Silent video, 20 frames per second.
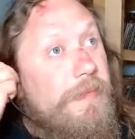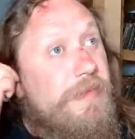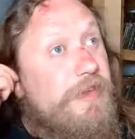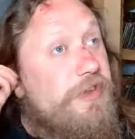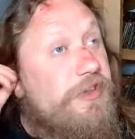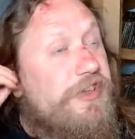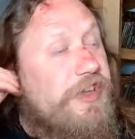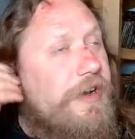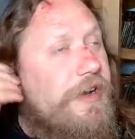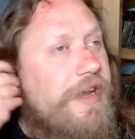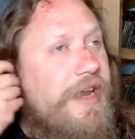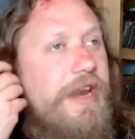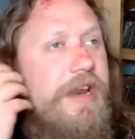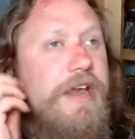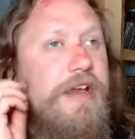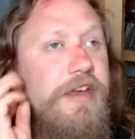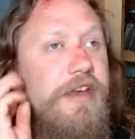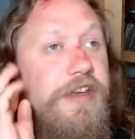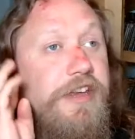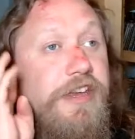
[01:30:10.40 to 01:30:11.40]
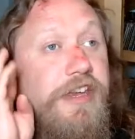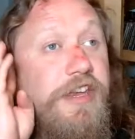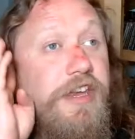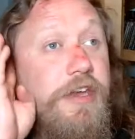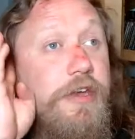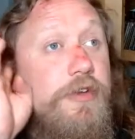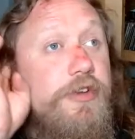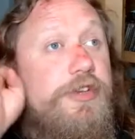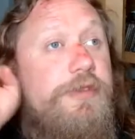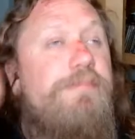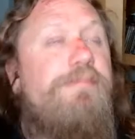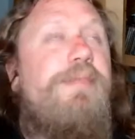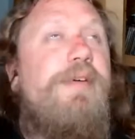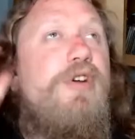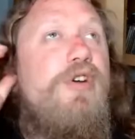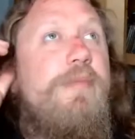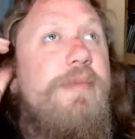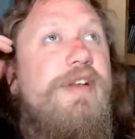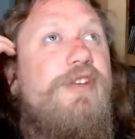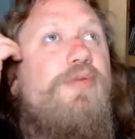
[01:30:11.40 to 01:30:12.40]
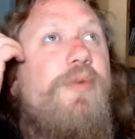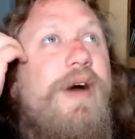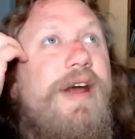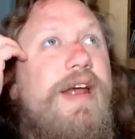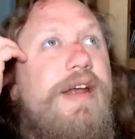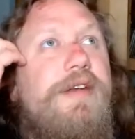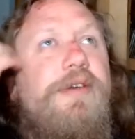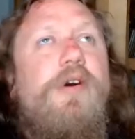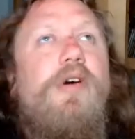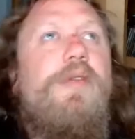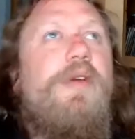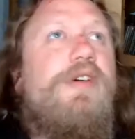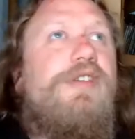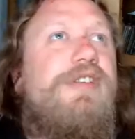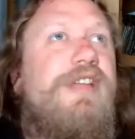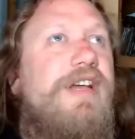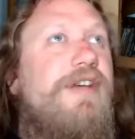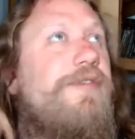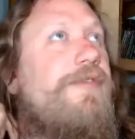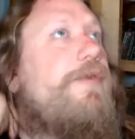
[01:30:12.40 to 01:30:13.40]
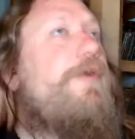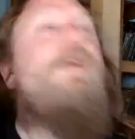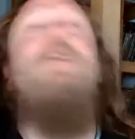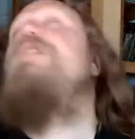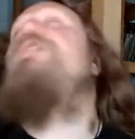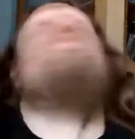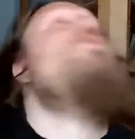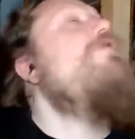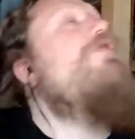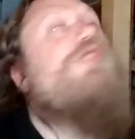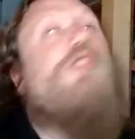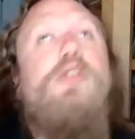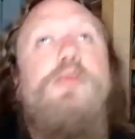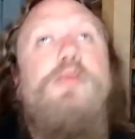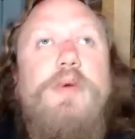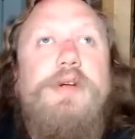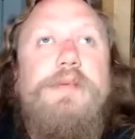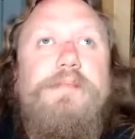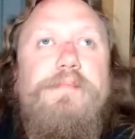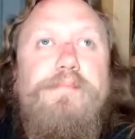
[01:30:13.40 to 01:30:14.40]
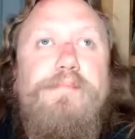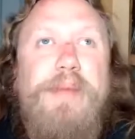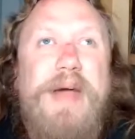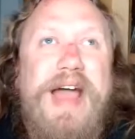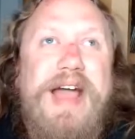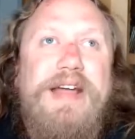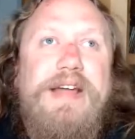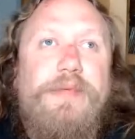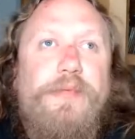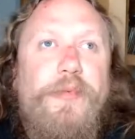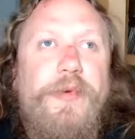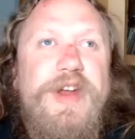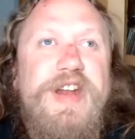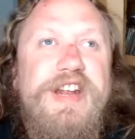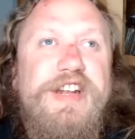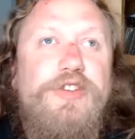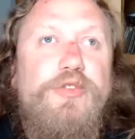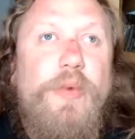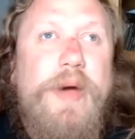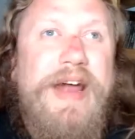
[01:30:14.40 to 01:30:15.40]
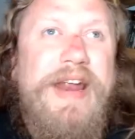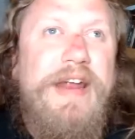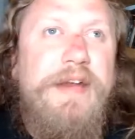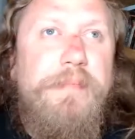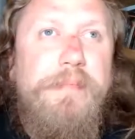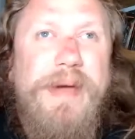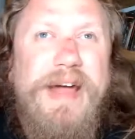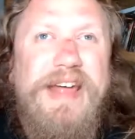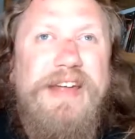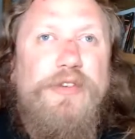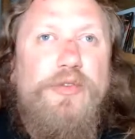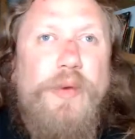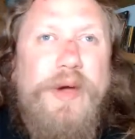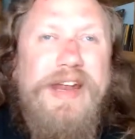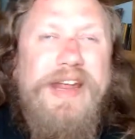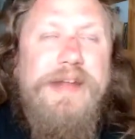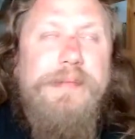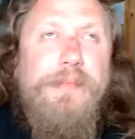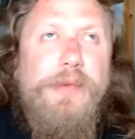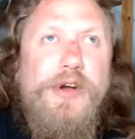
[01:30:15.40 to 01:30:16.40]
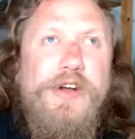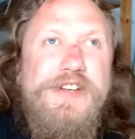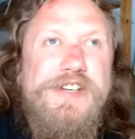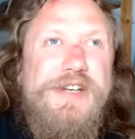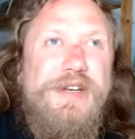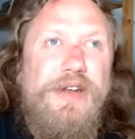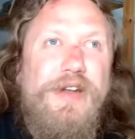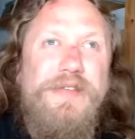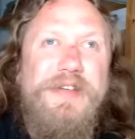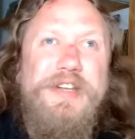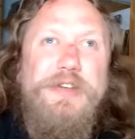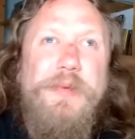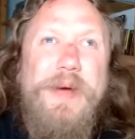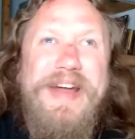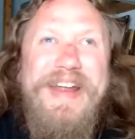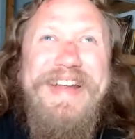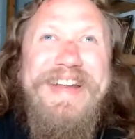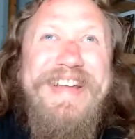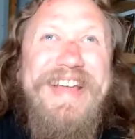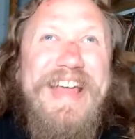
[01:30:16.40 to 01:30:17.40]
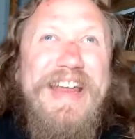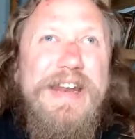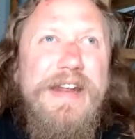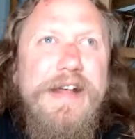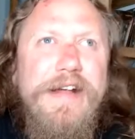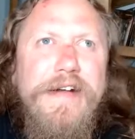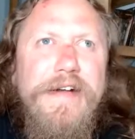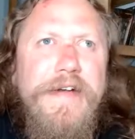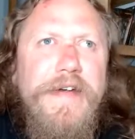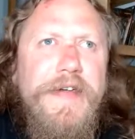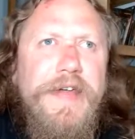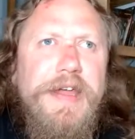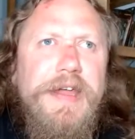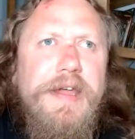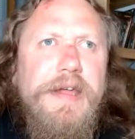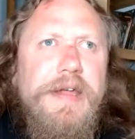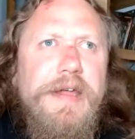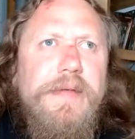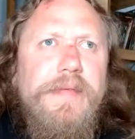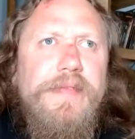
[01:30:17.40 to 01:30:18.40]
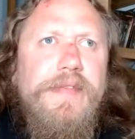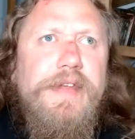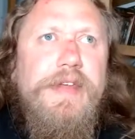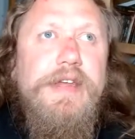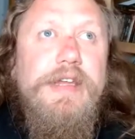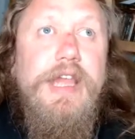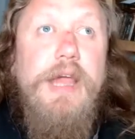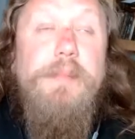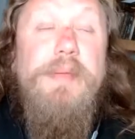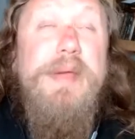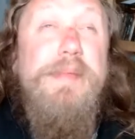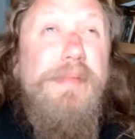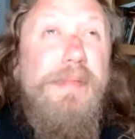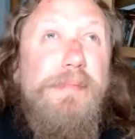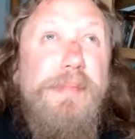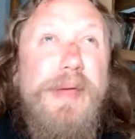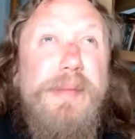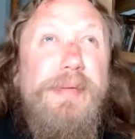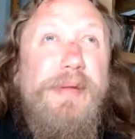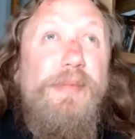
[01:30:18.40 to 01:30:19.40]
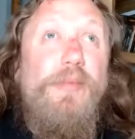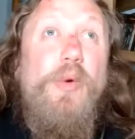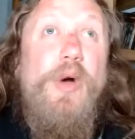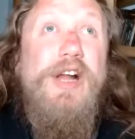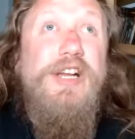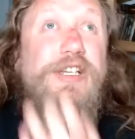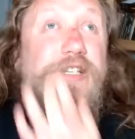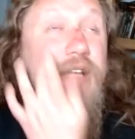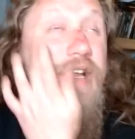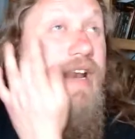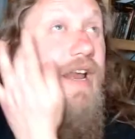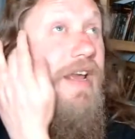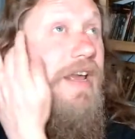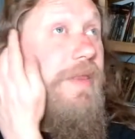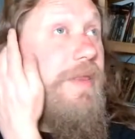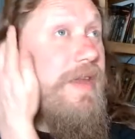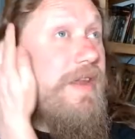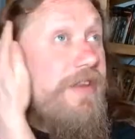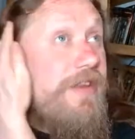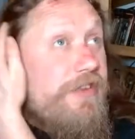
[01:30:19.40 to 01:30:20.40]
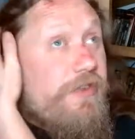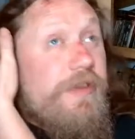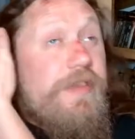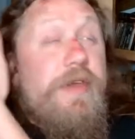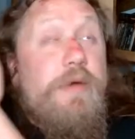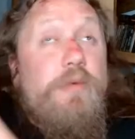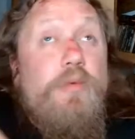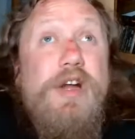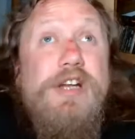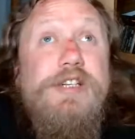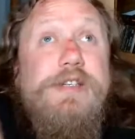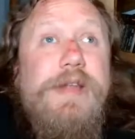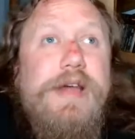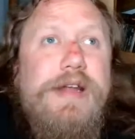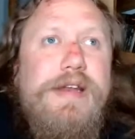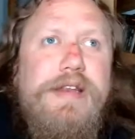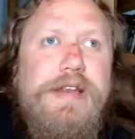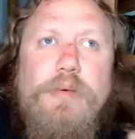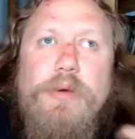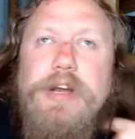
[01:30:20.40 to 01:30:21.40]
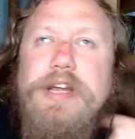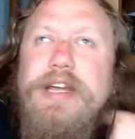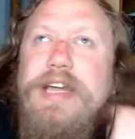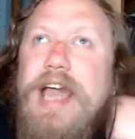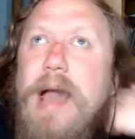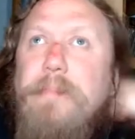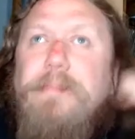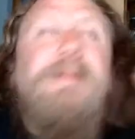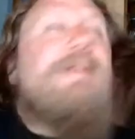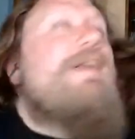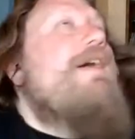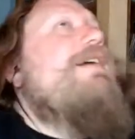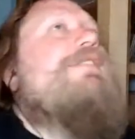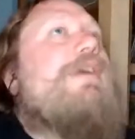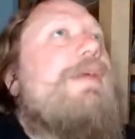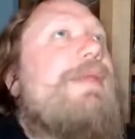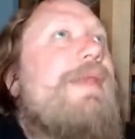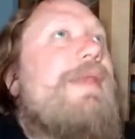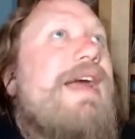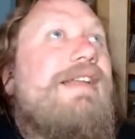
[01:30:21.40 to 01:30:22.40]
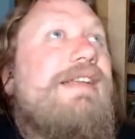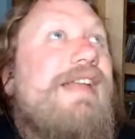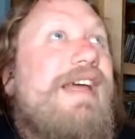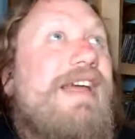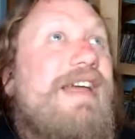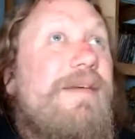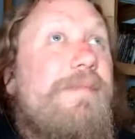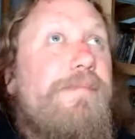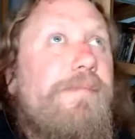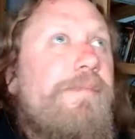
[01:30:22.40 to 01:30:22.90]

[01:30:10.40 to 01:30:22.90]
you suddenly had like a huge boom in Twilight, and all those like 30 years old were back reading Twilight and buying Twilight merch and loving Twilight again. Yeah, people watch that, like in the industry, they watch that and they want to capitalize on that. And like